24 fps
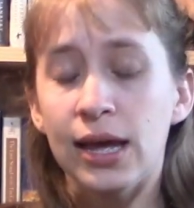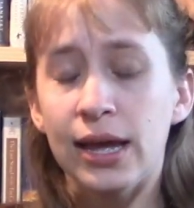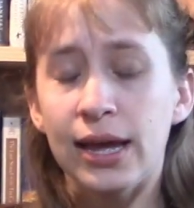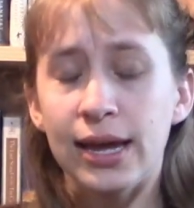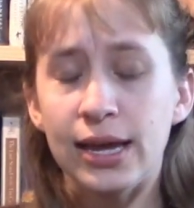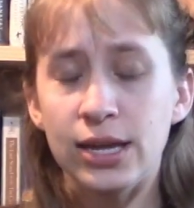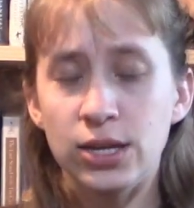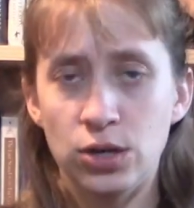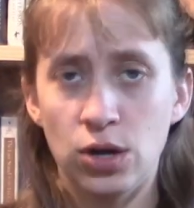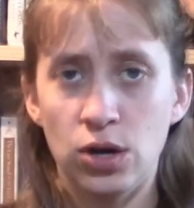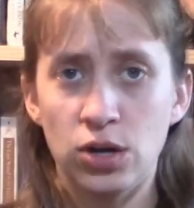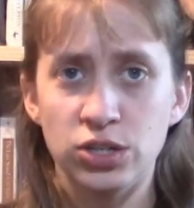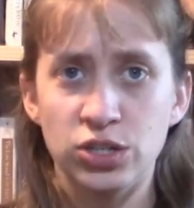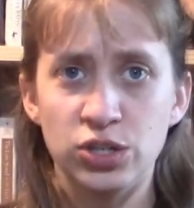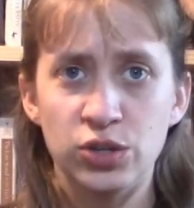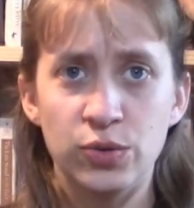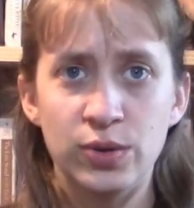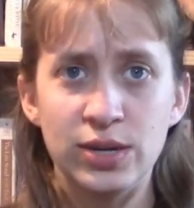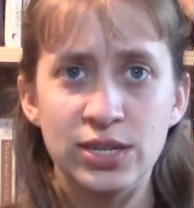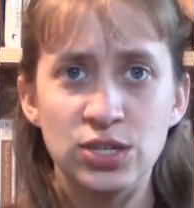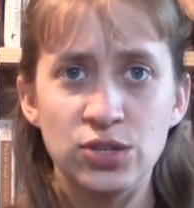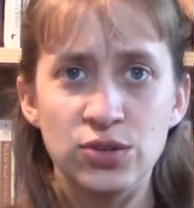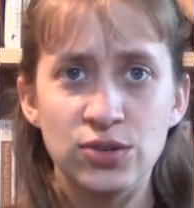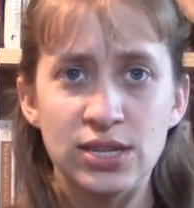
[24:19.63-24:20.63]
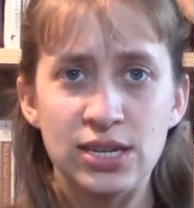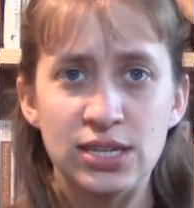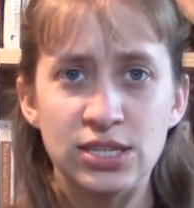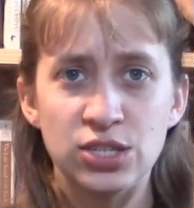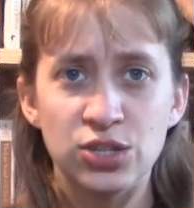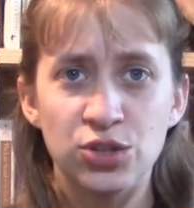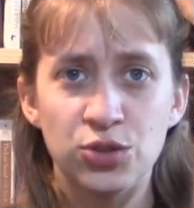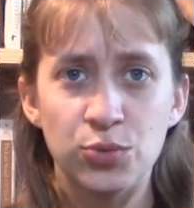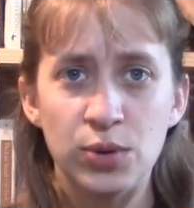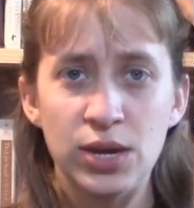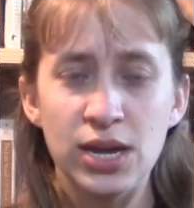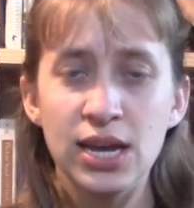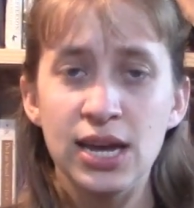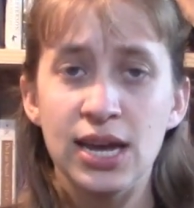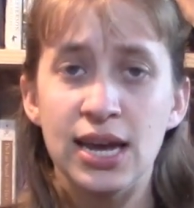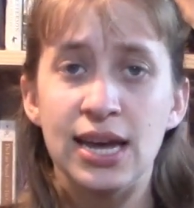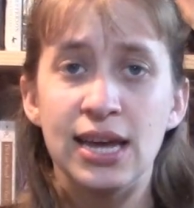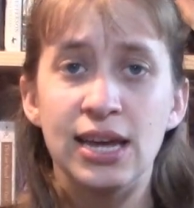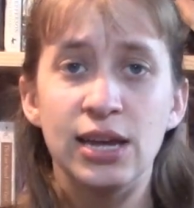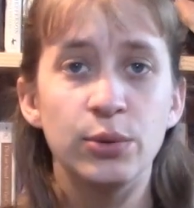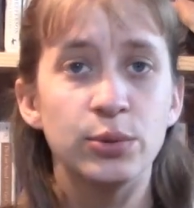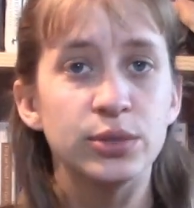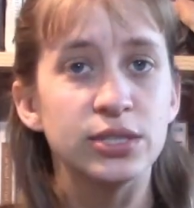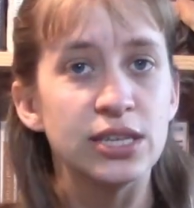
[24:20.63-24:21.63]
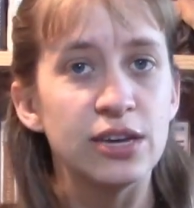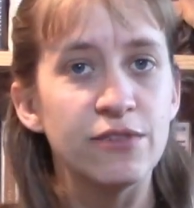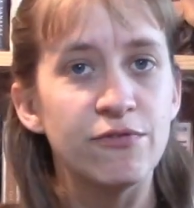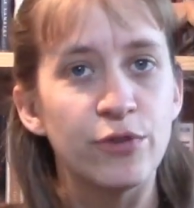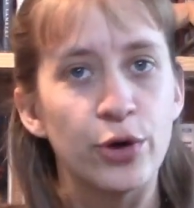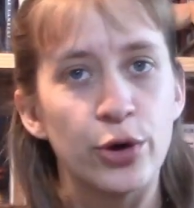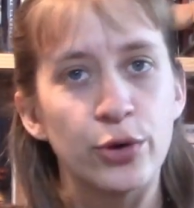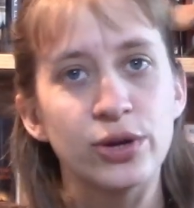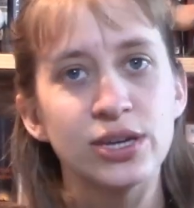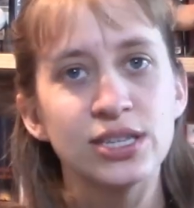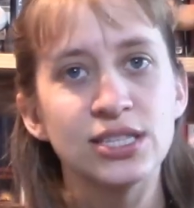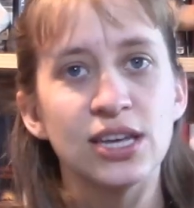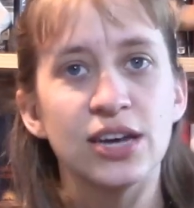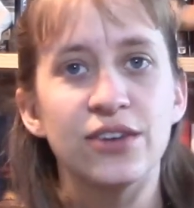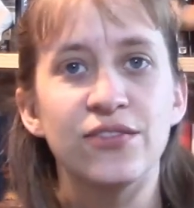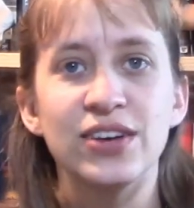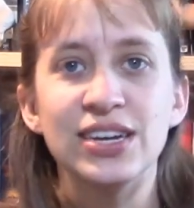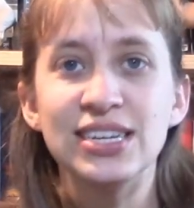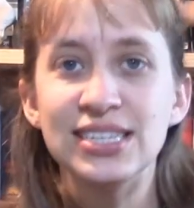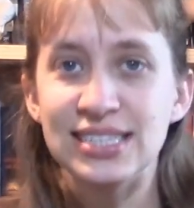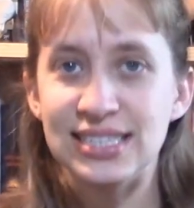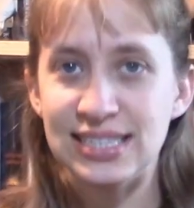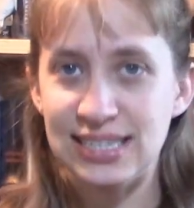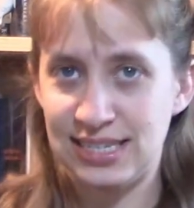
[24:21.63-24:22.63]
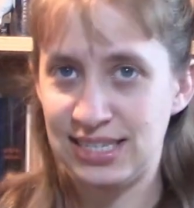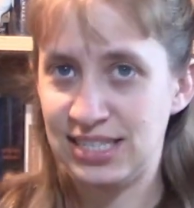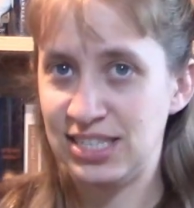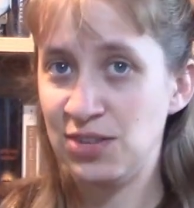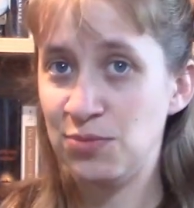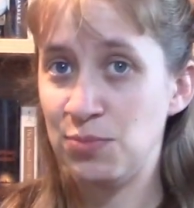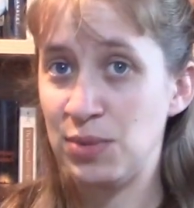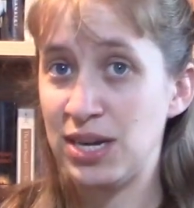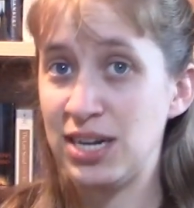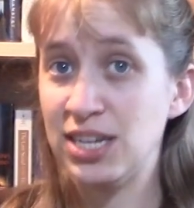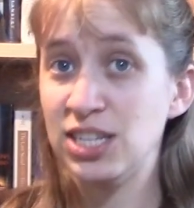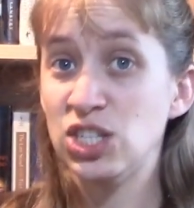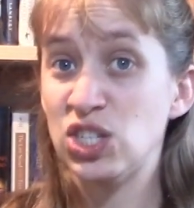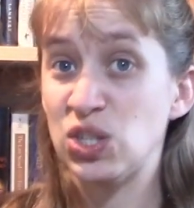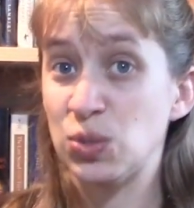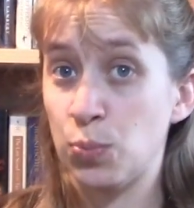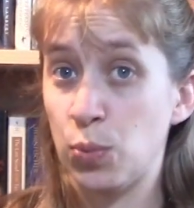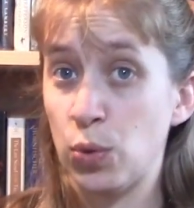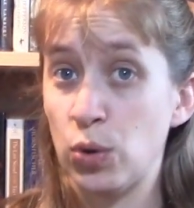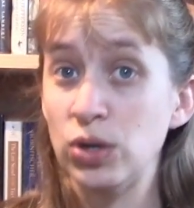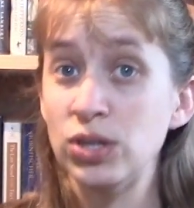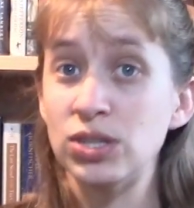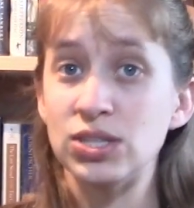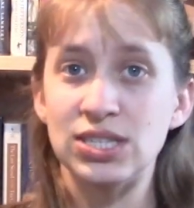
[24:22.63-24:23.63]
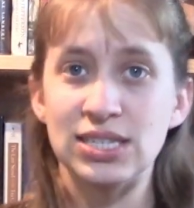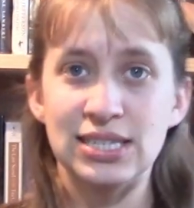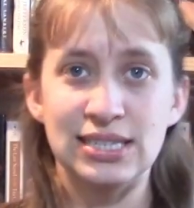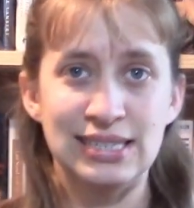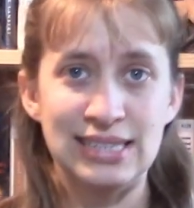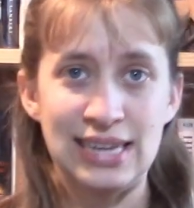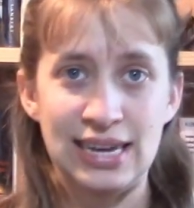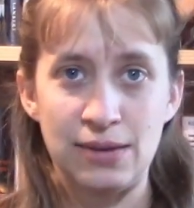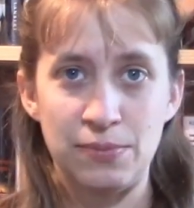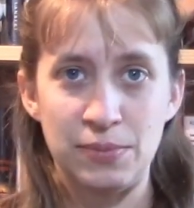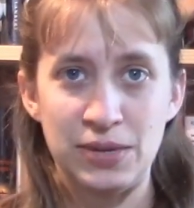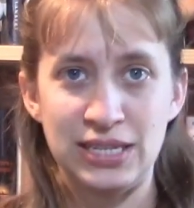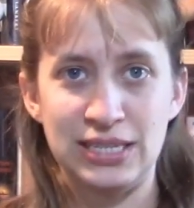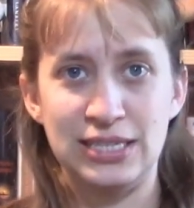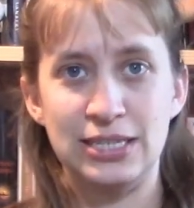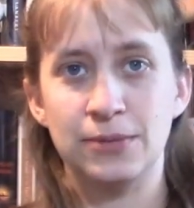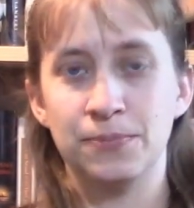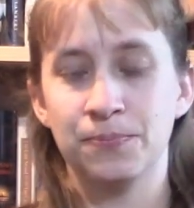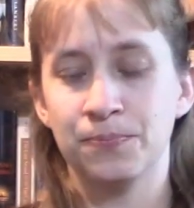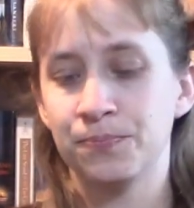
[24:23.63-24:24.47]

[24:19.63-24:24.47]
And also in 2003, he was the focus of a 60-minute sports segment.